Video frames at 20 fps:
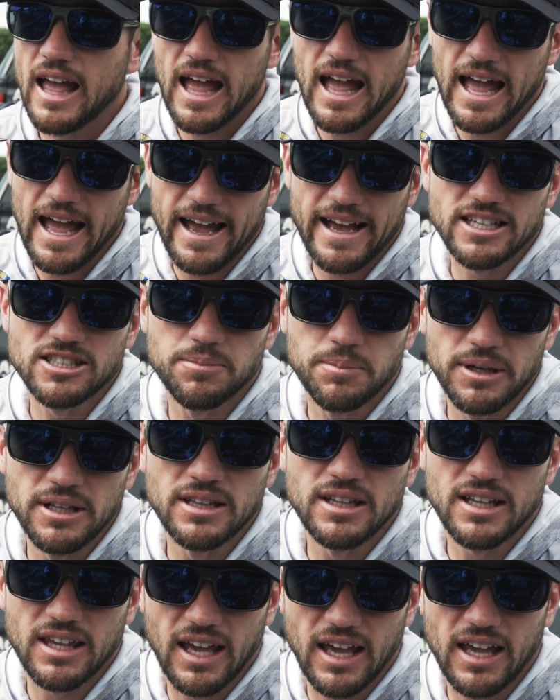as
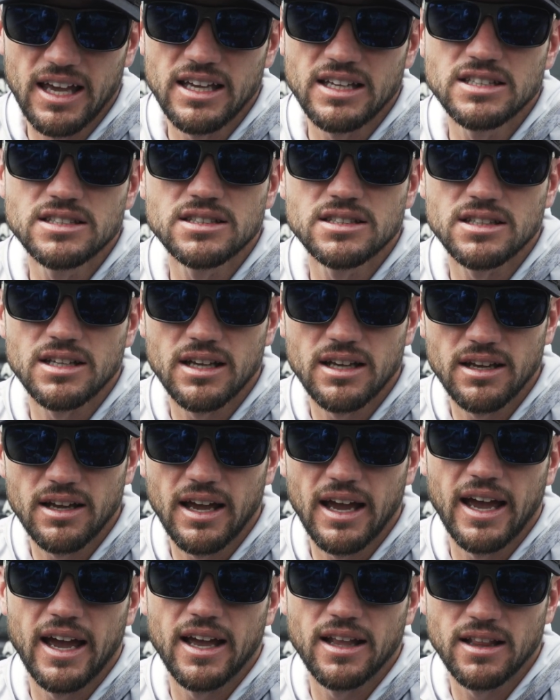been the case
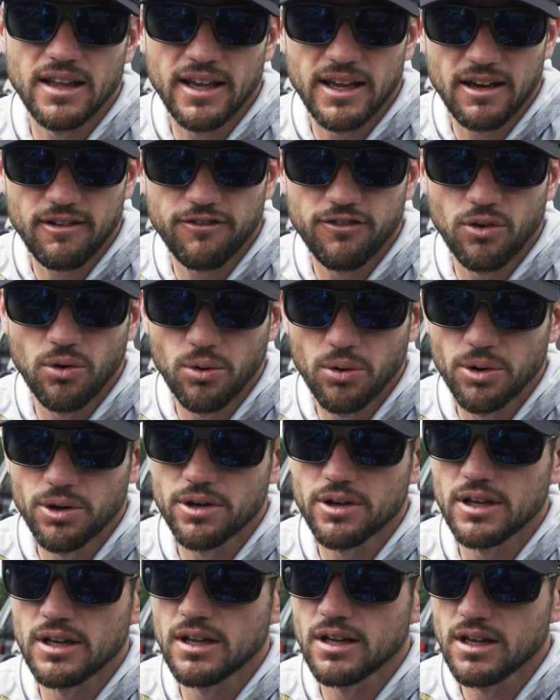at Lake
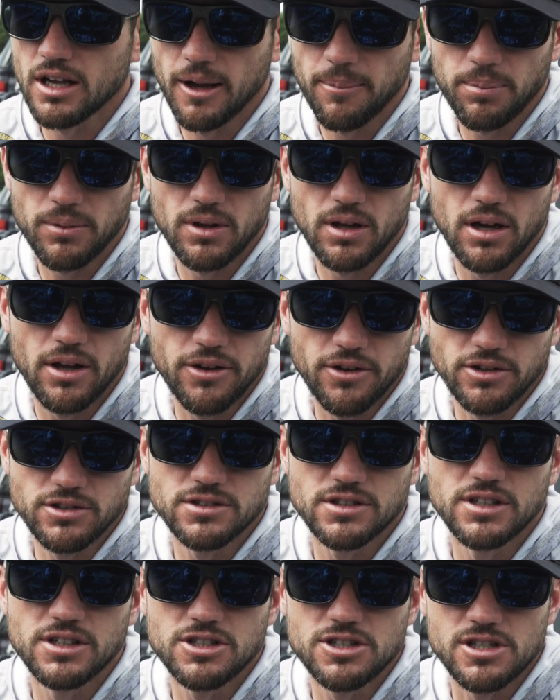Fork and a couple
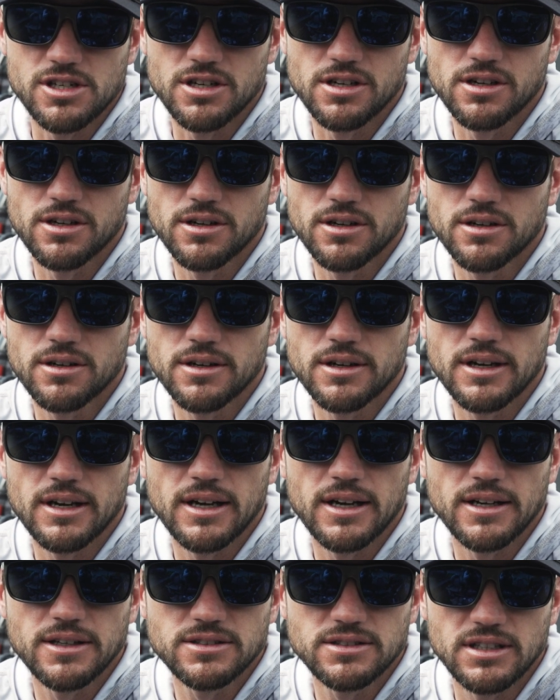others this year,
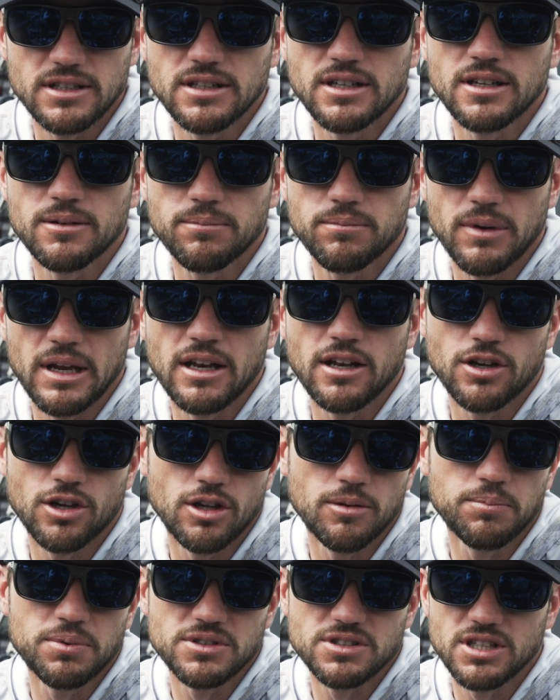sitting in a
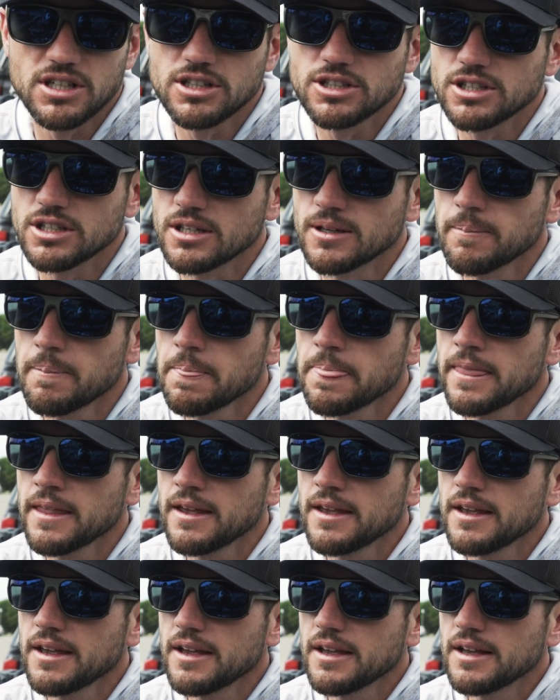good position.
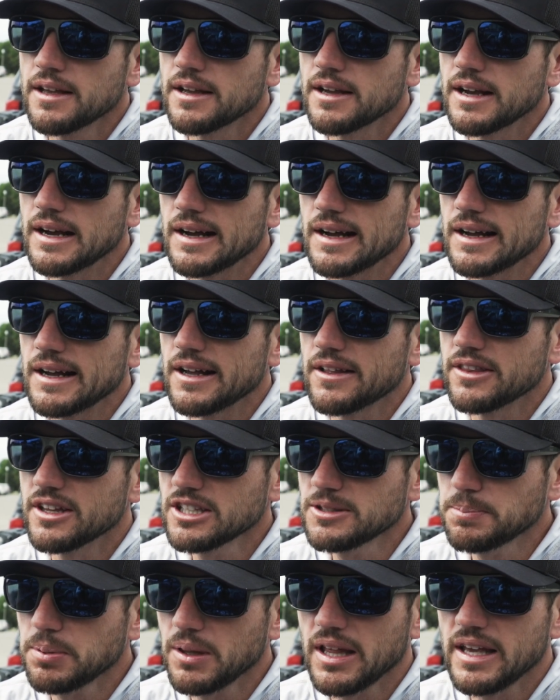
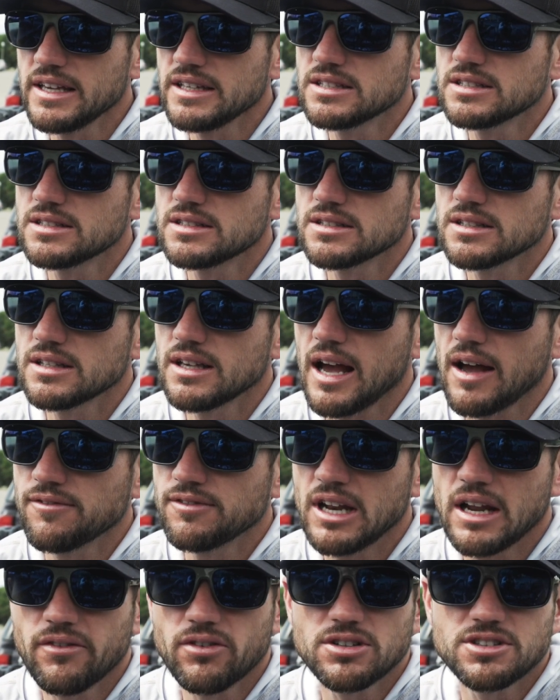This place, I've never